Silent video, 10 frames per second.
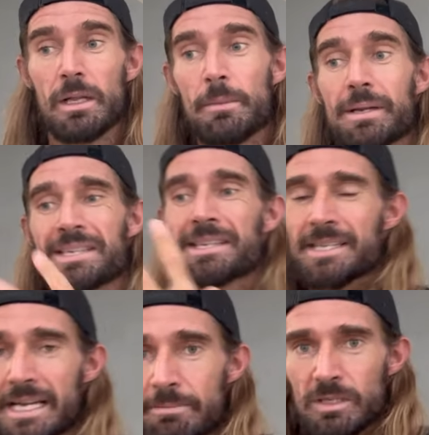but it's the
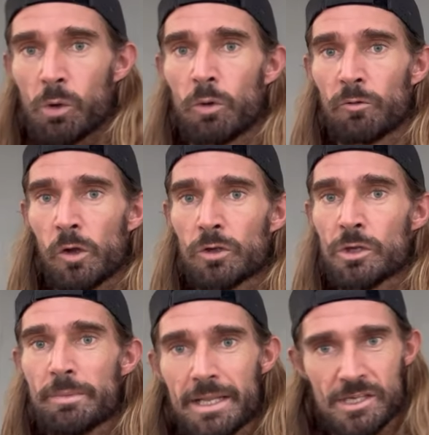same total
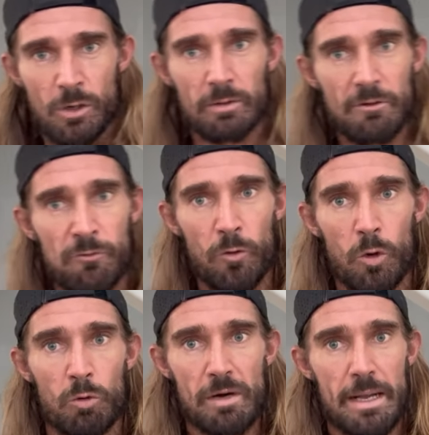volume and there's only
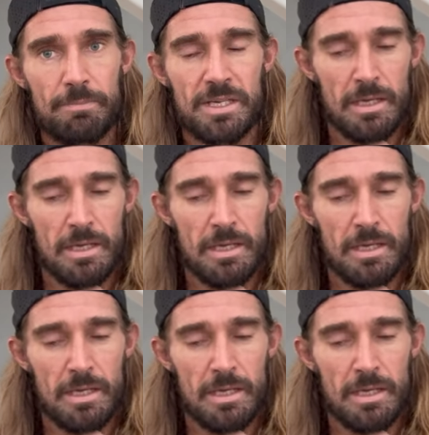4 reps.